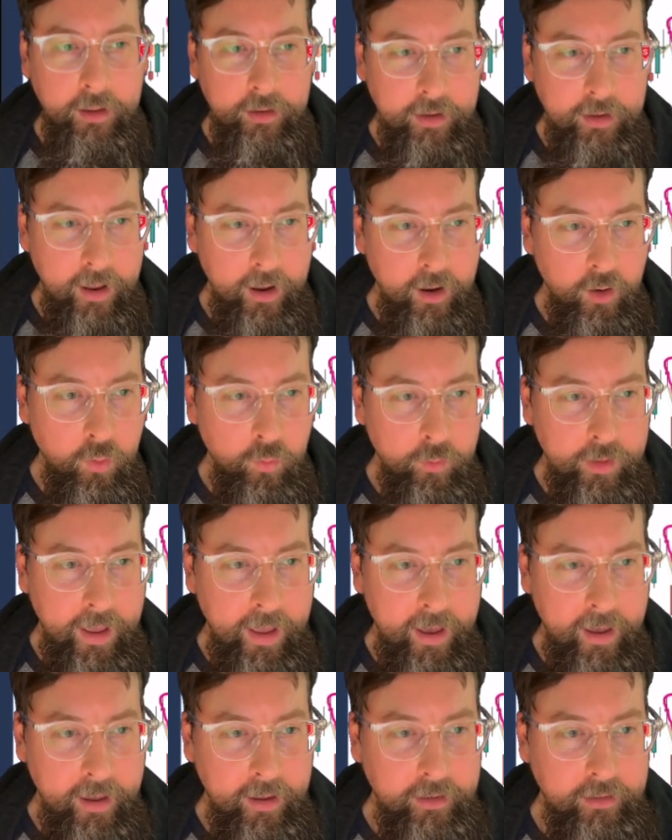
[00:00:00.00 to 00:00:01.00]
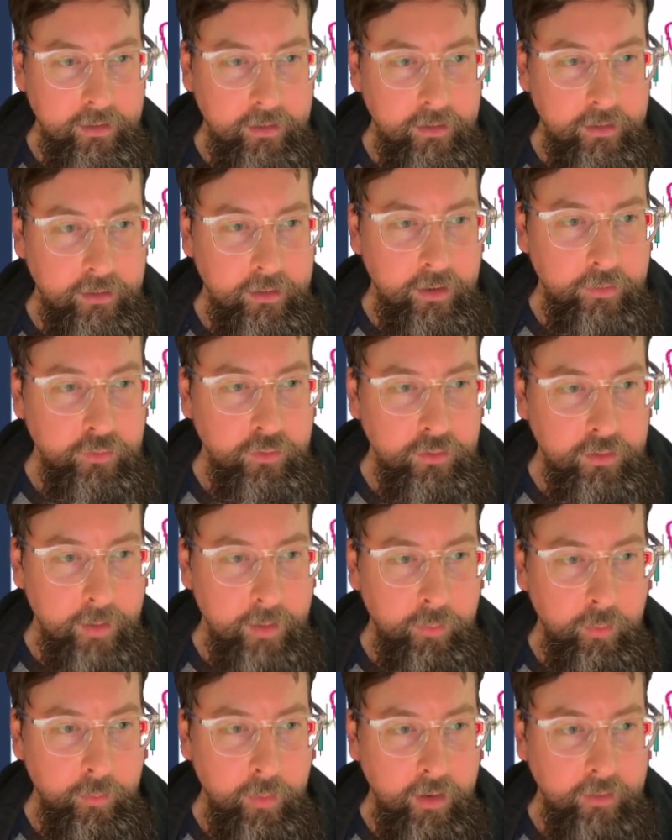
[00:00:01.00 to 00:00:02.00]
Now we had another
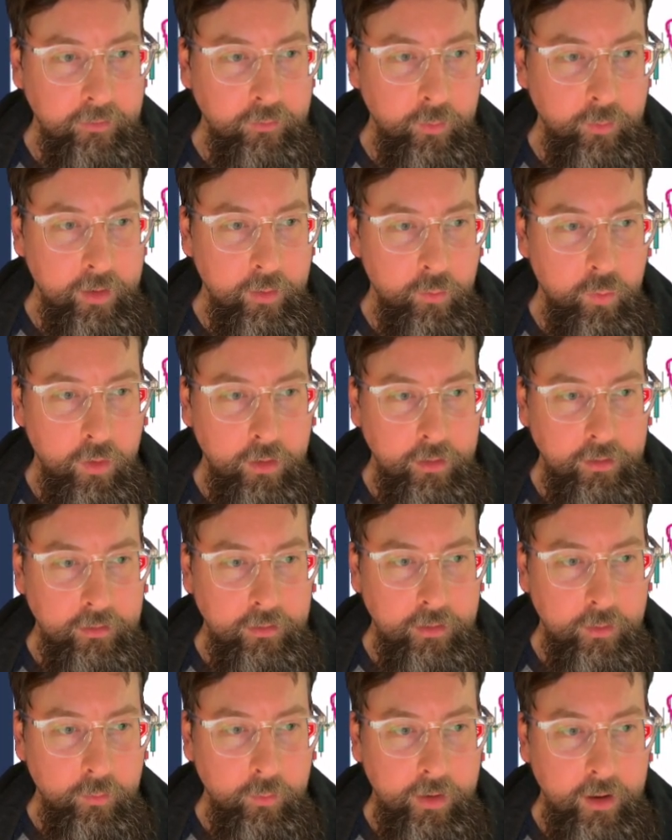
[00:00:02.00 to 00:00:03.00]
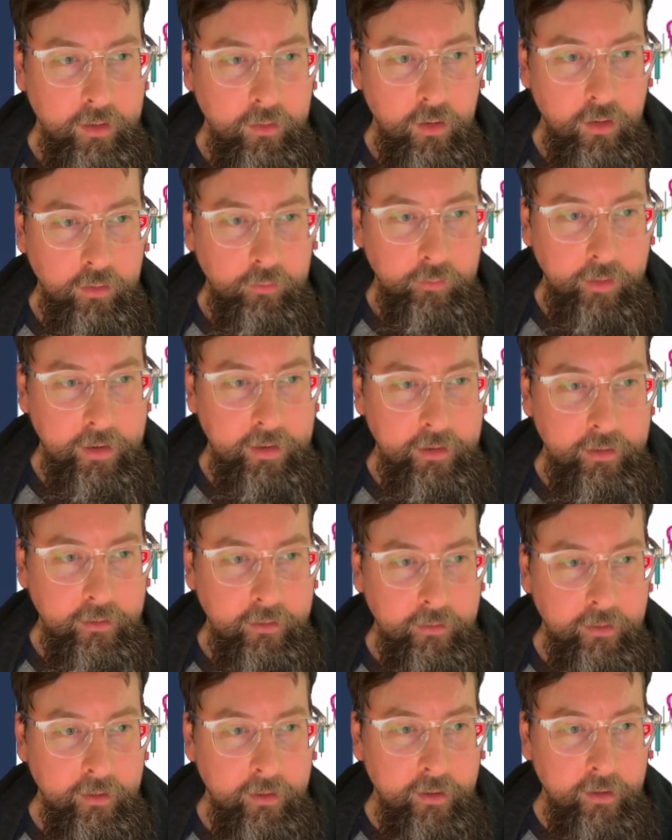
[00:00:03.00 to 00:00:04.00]
couple buys. We had one that we got long right
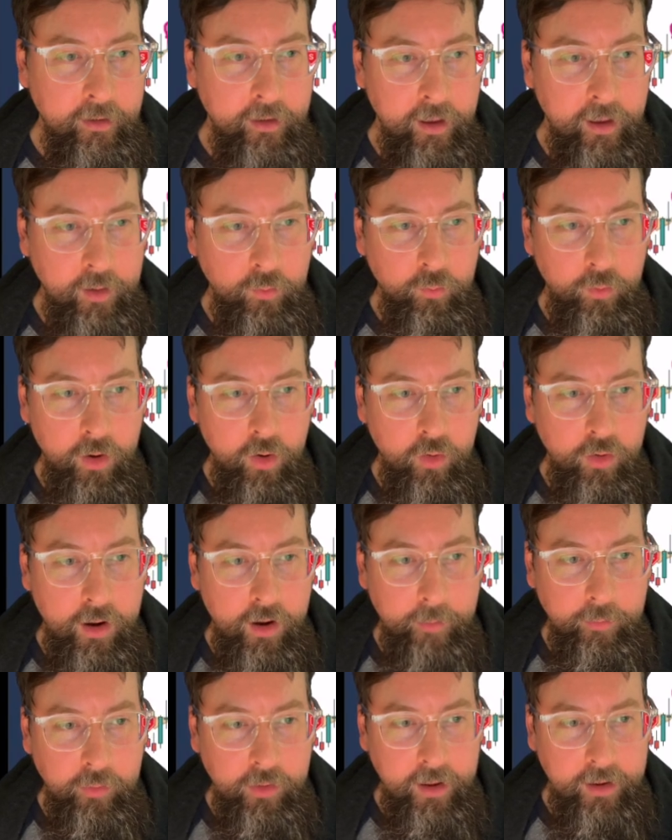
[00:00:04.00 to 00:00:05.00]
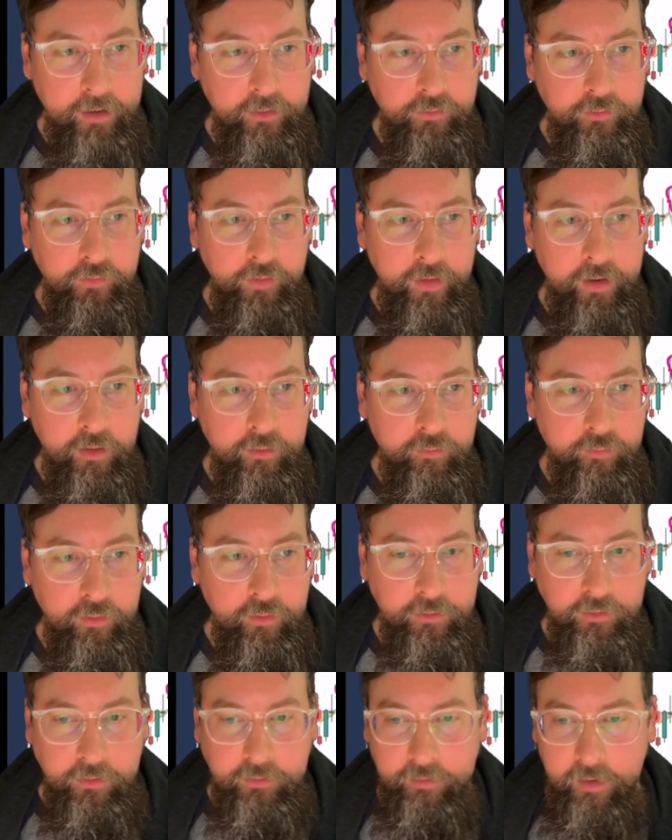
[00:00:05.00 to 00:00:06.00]
here, and we're out a couple candles later for
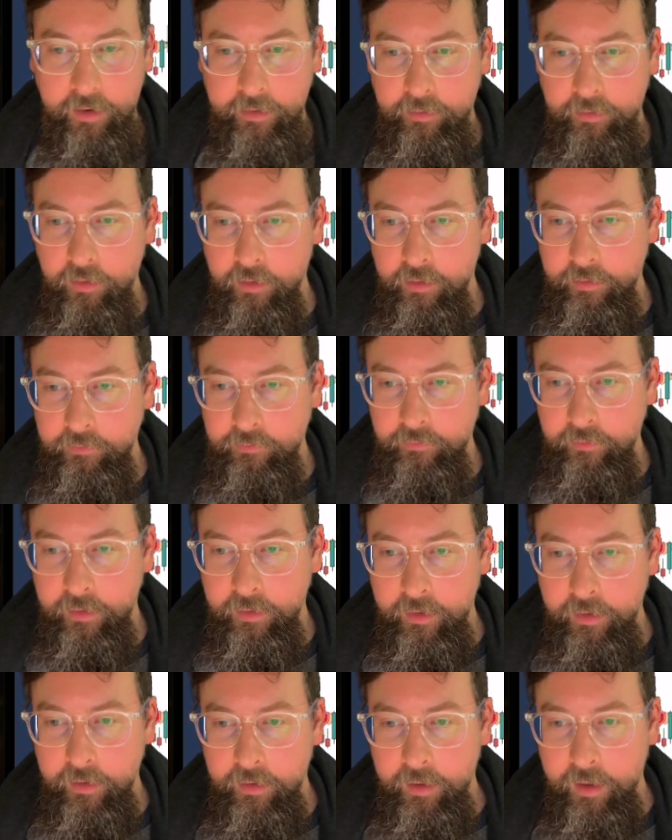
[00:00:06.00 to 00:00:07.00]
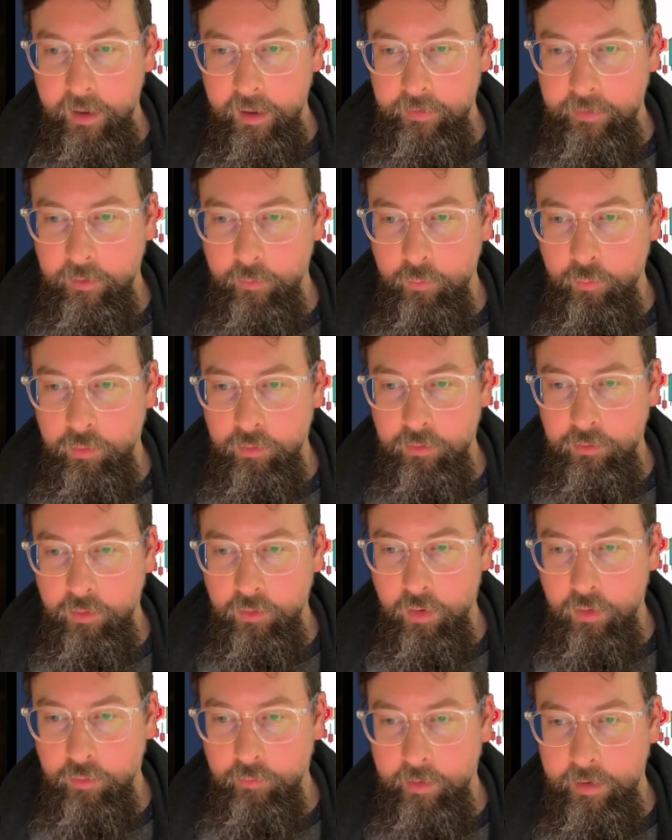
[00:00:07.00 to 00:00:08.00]
a little tiny loss. And then we're
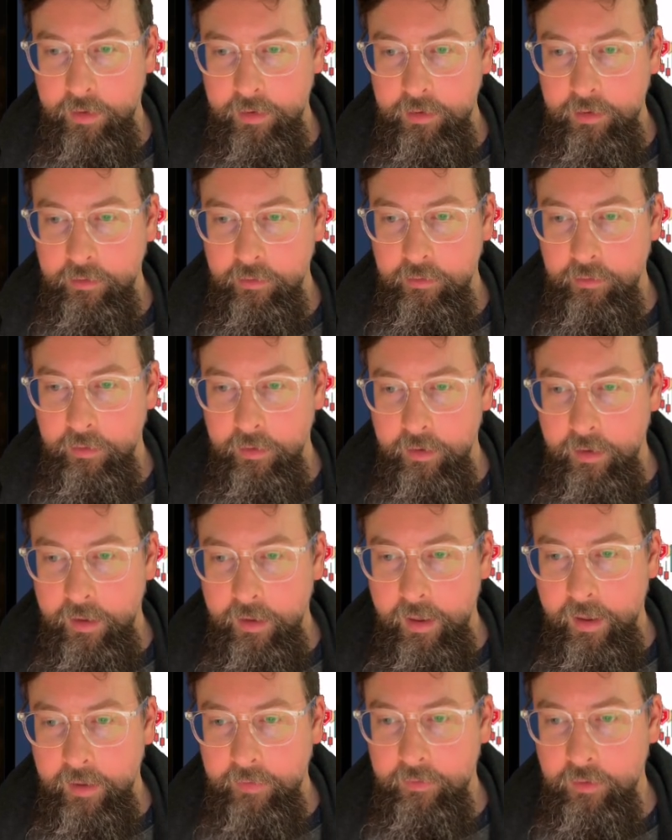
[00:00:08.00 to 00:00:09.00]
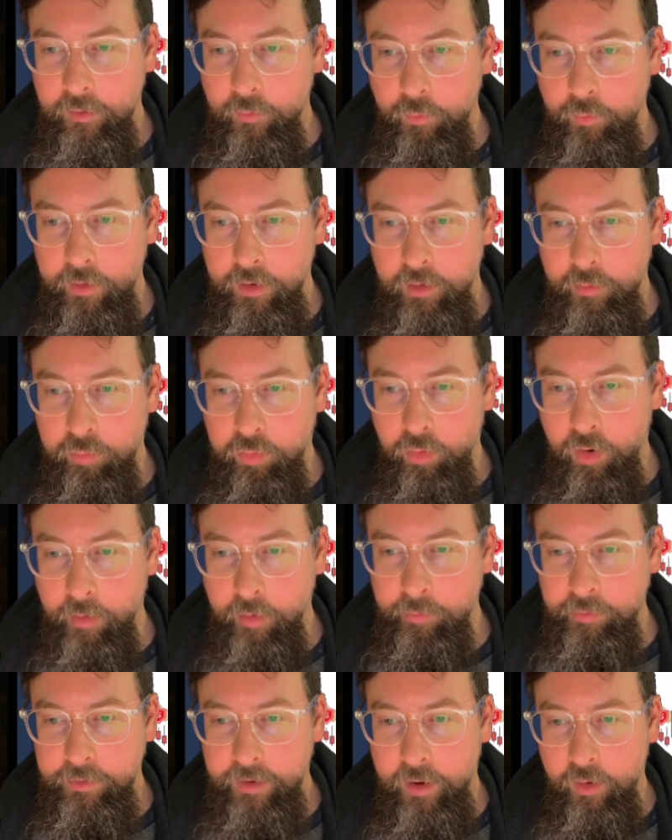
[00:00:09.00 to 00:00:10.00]
long right here, and then we are
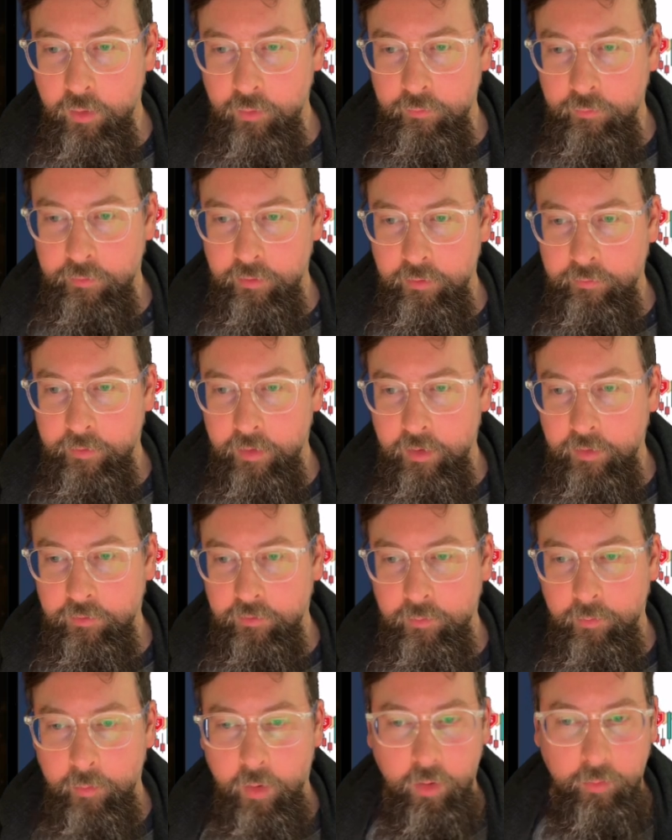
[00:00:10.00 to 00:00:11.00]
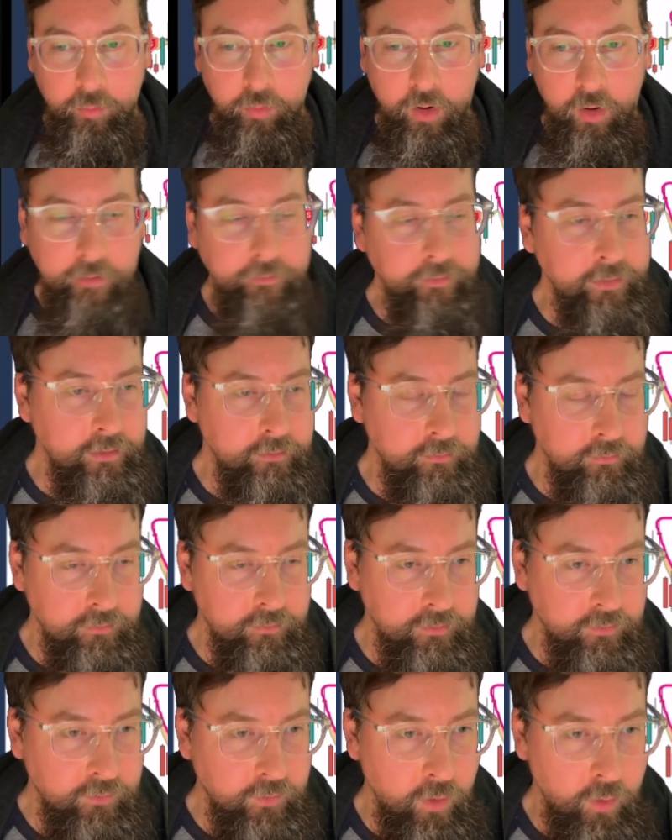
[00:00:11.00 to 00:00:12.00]
probably out for a very small profit.
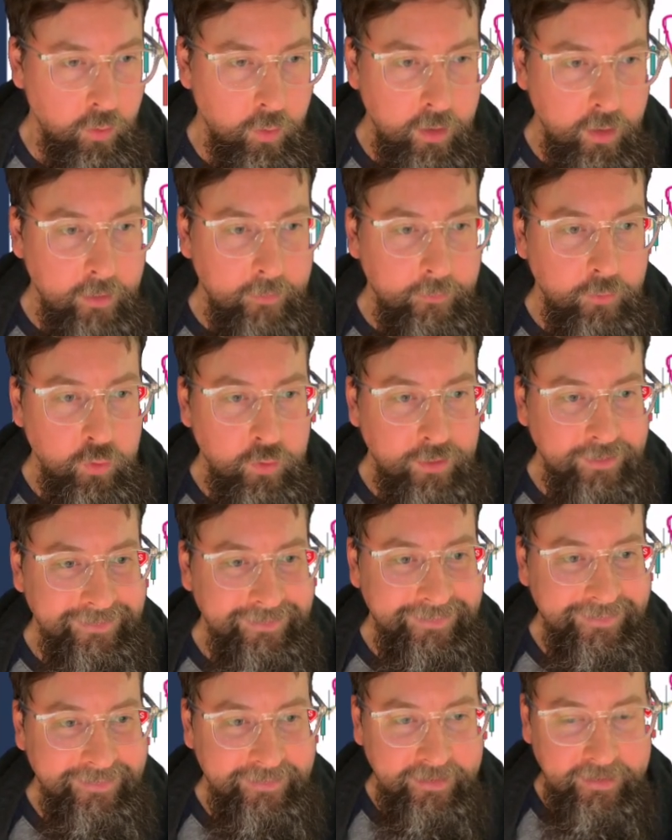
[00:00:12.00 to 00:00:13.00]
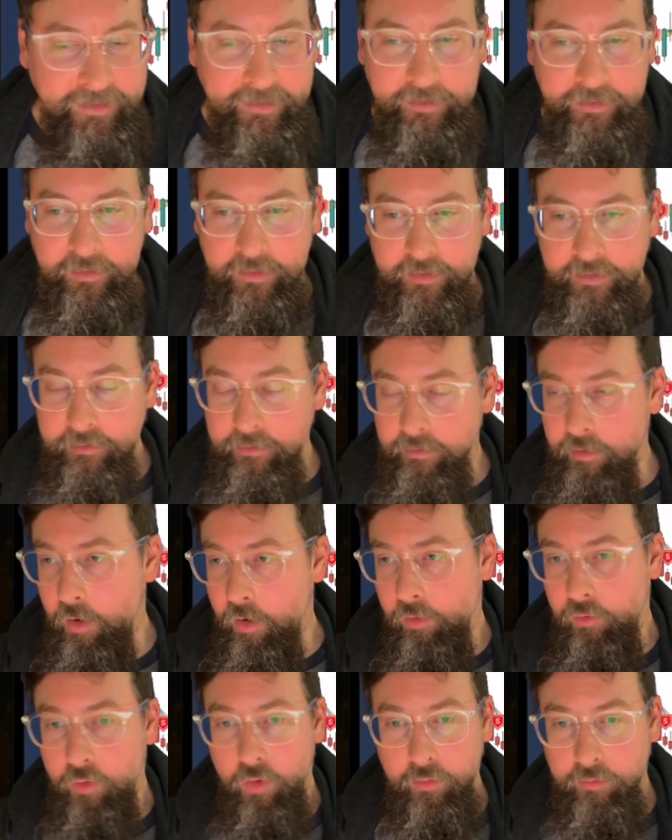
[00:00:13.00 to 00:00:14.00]
So you can see that
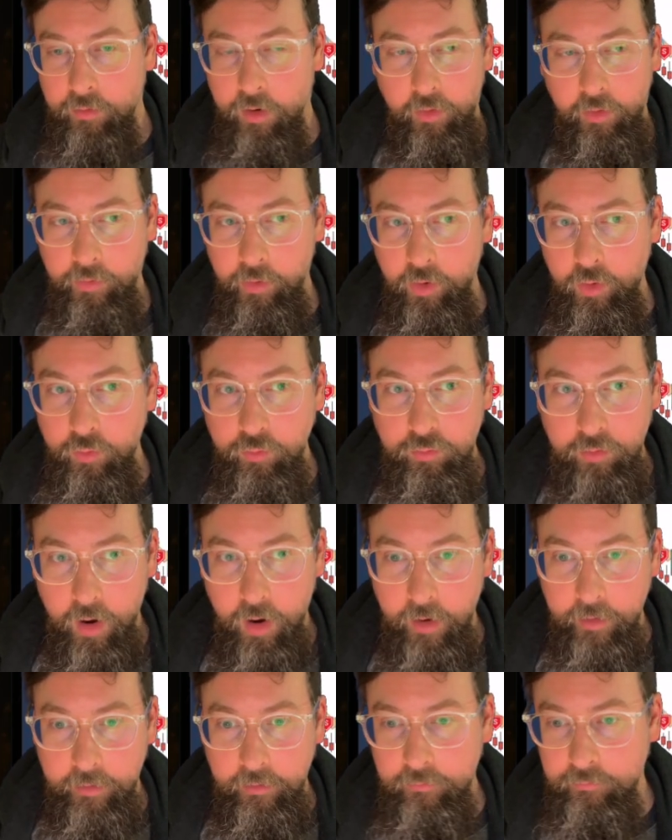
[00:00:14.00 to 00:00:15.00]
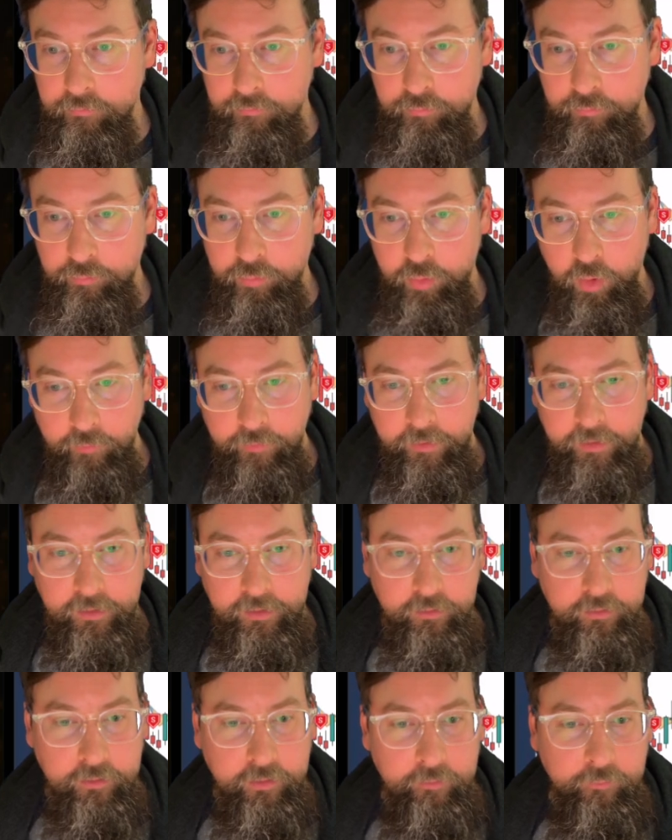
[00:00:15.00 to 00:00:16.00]
although not
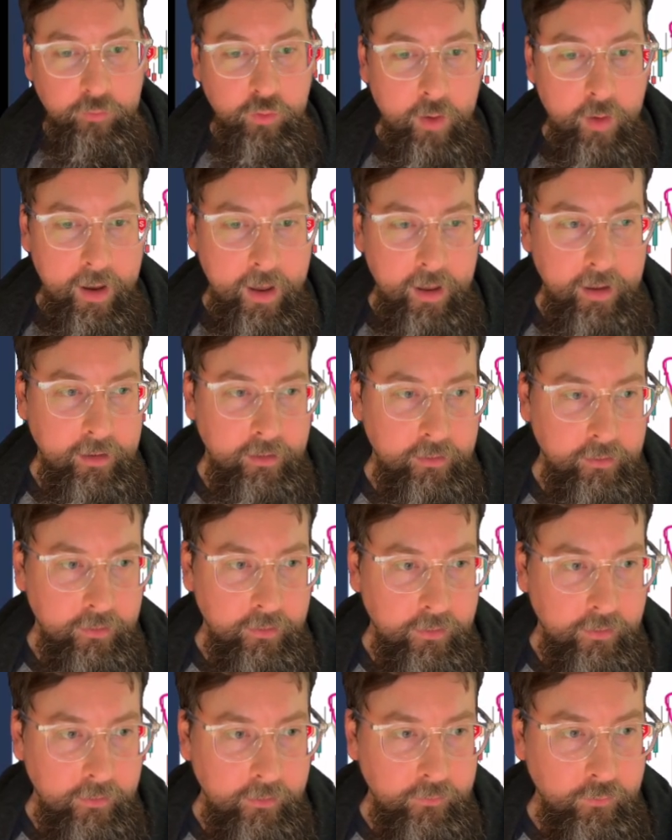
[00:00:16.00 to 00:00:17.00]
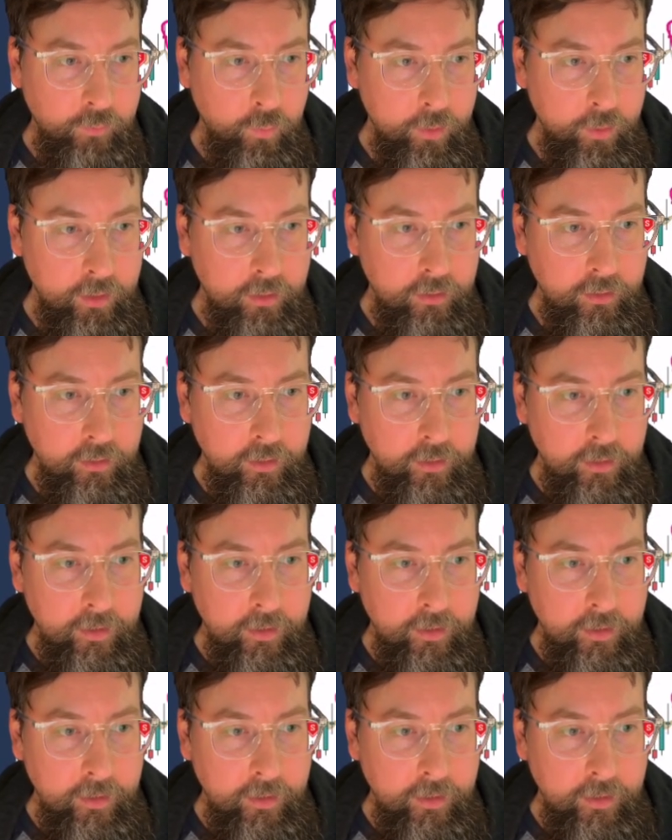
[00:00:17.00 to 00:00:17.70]
perfect, if you had this winner